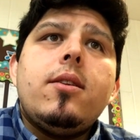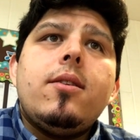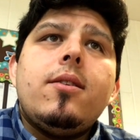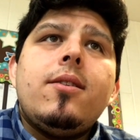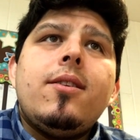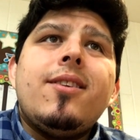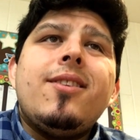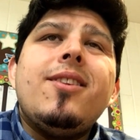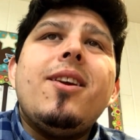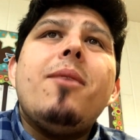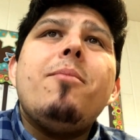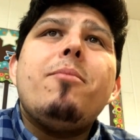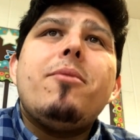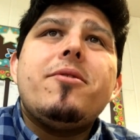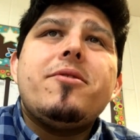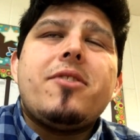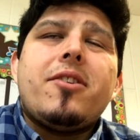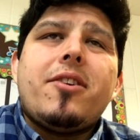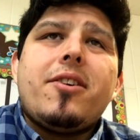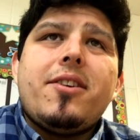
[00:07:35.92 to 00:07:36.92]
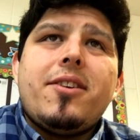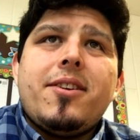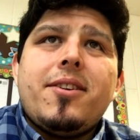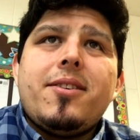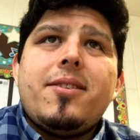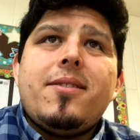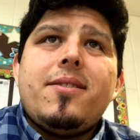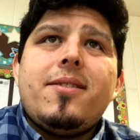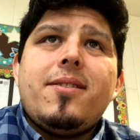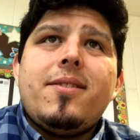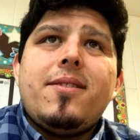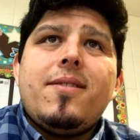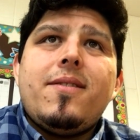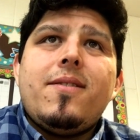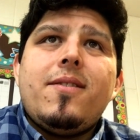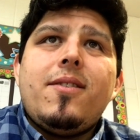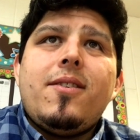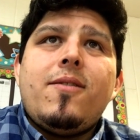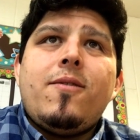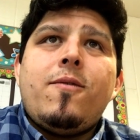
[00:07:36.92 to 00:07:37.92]
the numbers aren't gonna
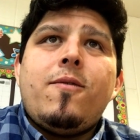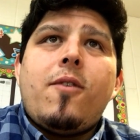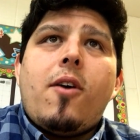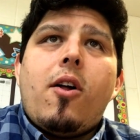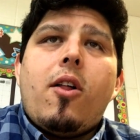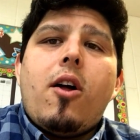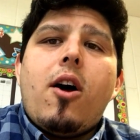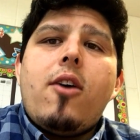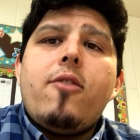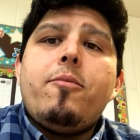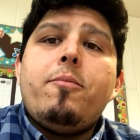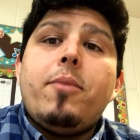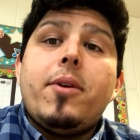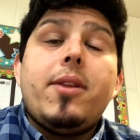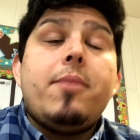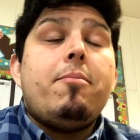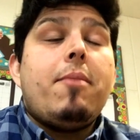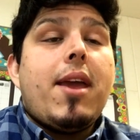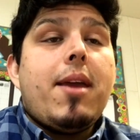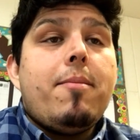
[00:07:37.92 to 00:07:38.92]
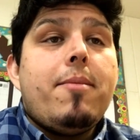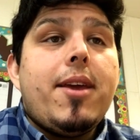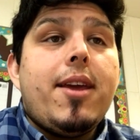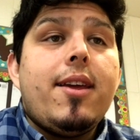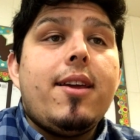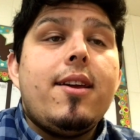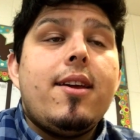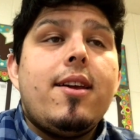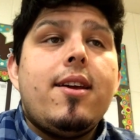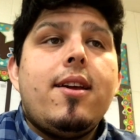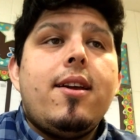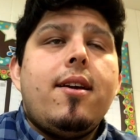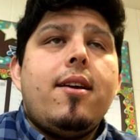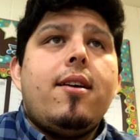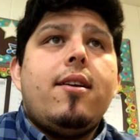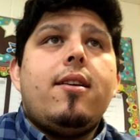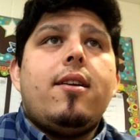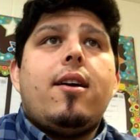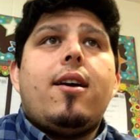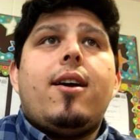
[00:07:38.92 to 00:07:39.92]
fall off, but maybe
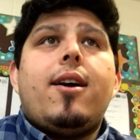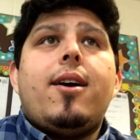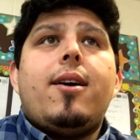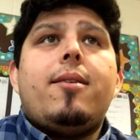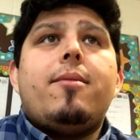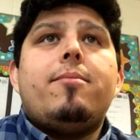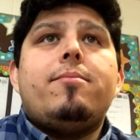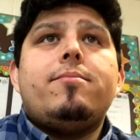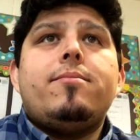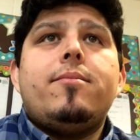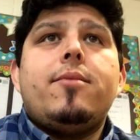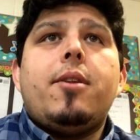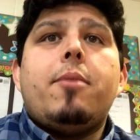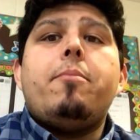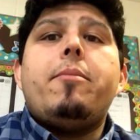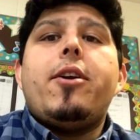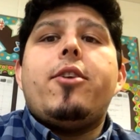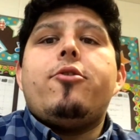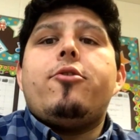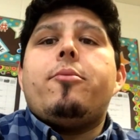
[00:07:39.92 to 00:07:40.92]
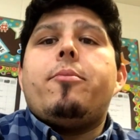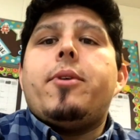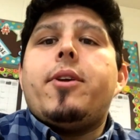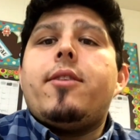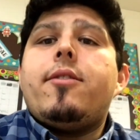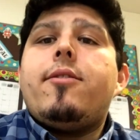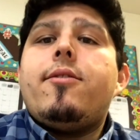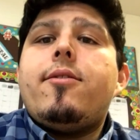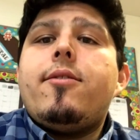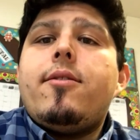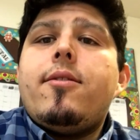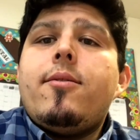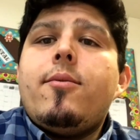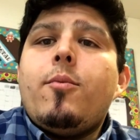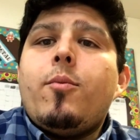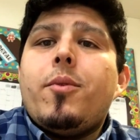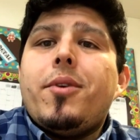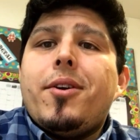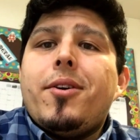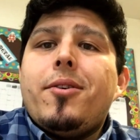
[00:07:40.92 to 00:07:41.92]
the measurements
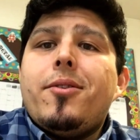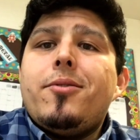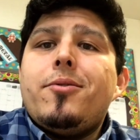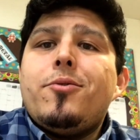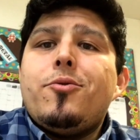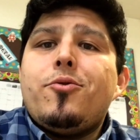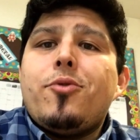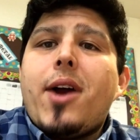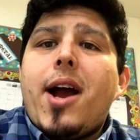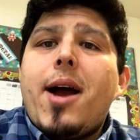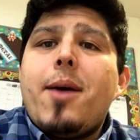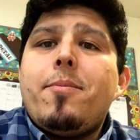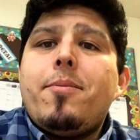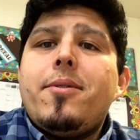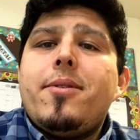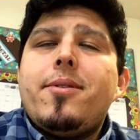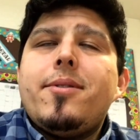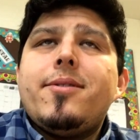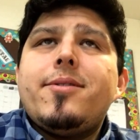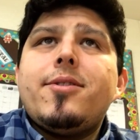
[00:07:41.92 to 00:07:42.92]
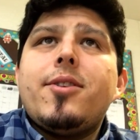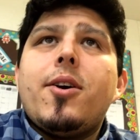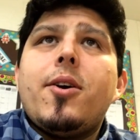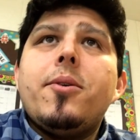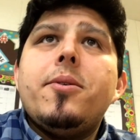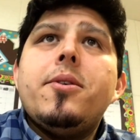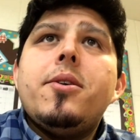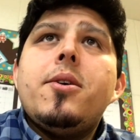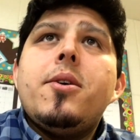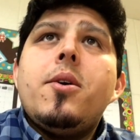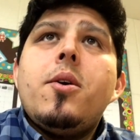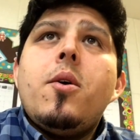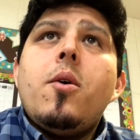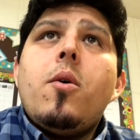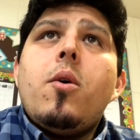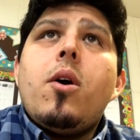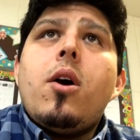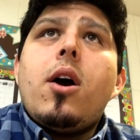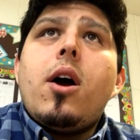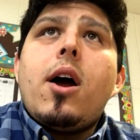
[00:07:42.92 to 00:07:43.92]
will drop. So
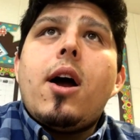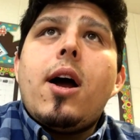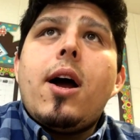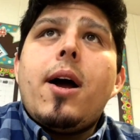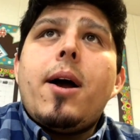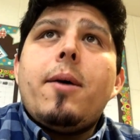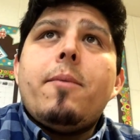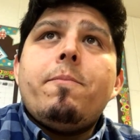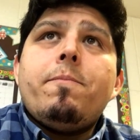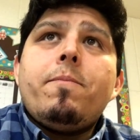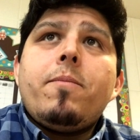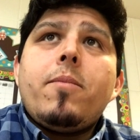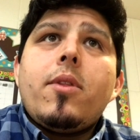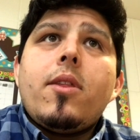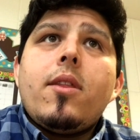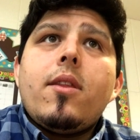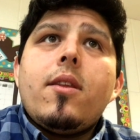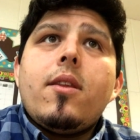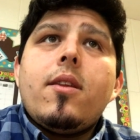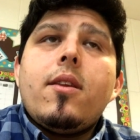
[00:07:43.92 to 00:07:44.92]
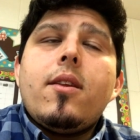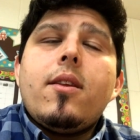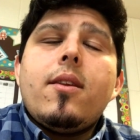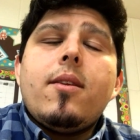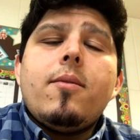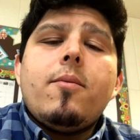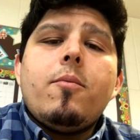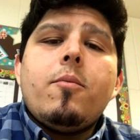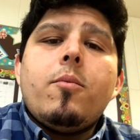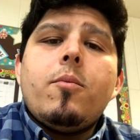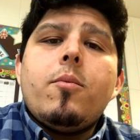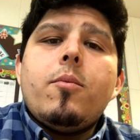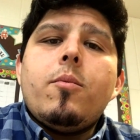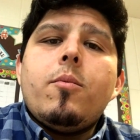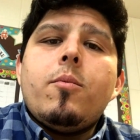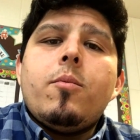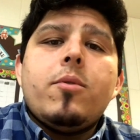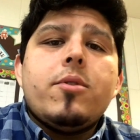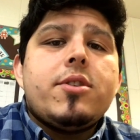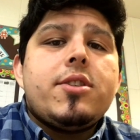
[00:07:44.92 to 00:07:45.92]

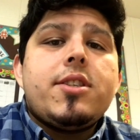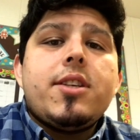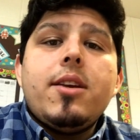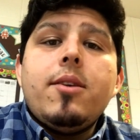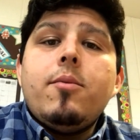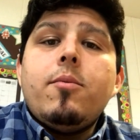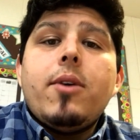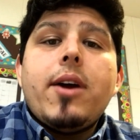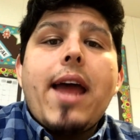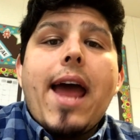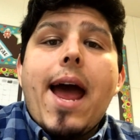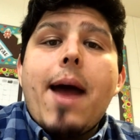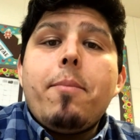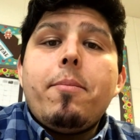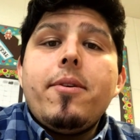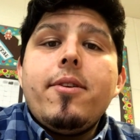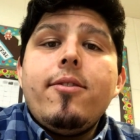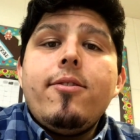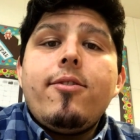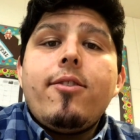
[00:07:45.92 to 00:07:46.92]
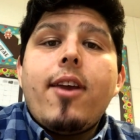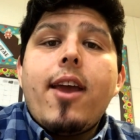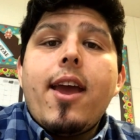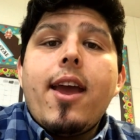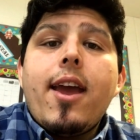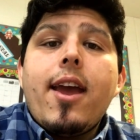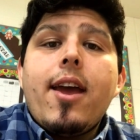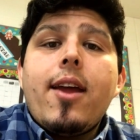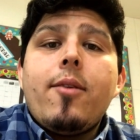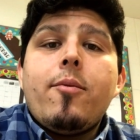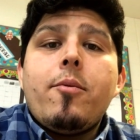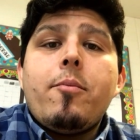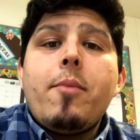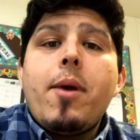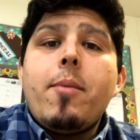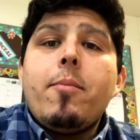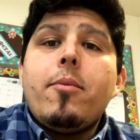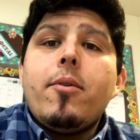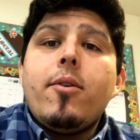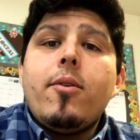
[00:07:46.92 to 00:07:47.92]
we'll see what happens. And
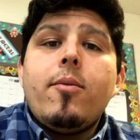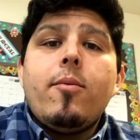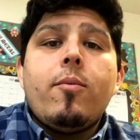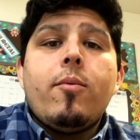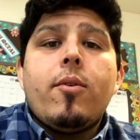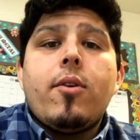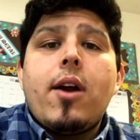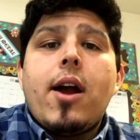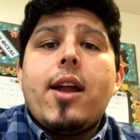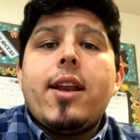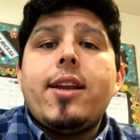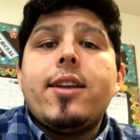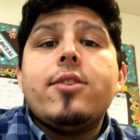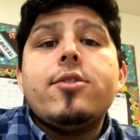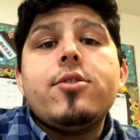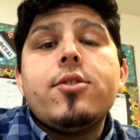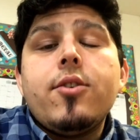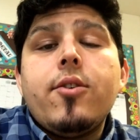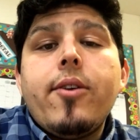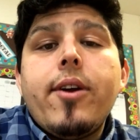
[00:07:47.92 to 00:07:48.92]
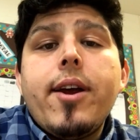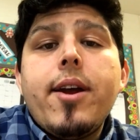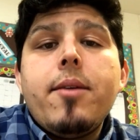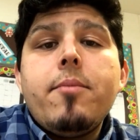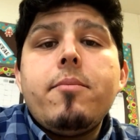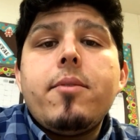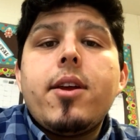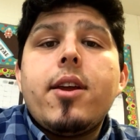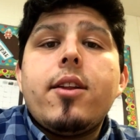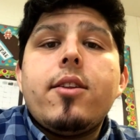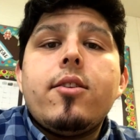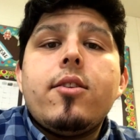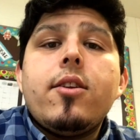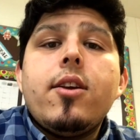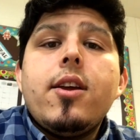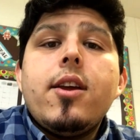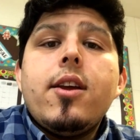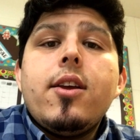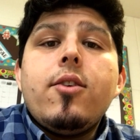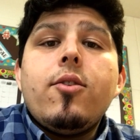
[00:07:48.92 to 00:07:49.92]
remember, we're on Instagram, and
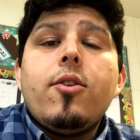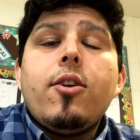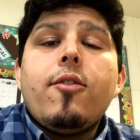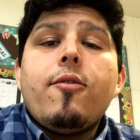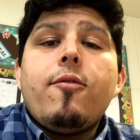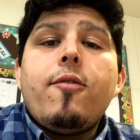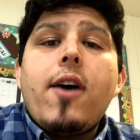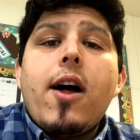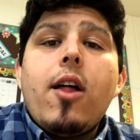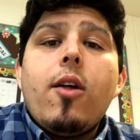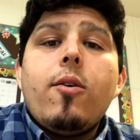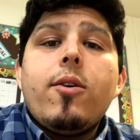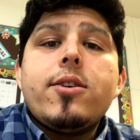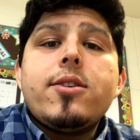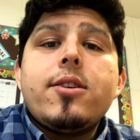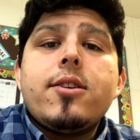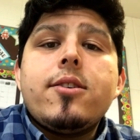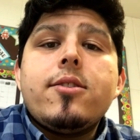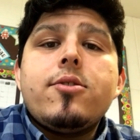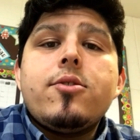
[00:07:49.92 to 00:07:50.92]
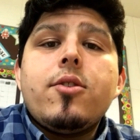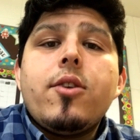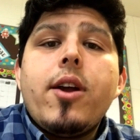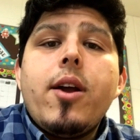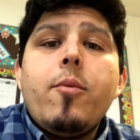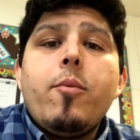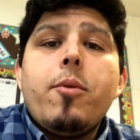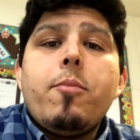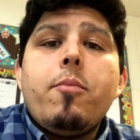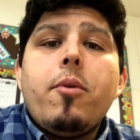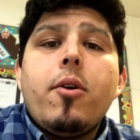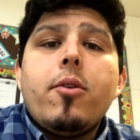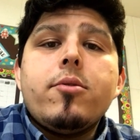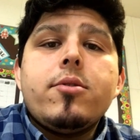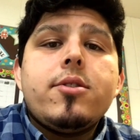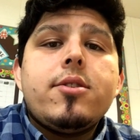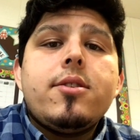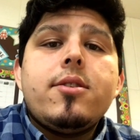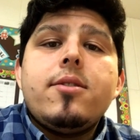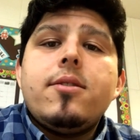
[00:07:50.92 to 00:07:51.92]
you can follow us on Instagram. We post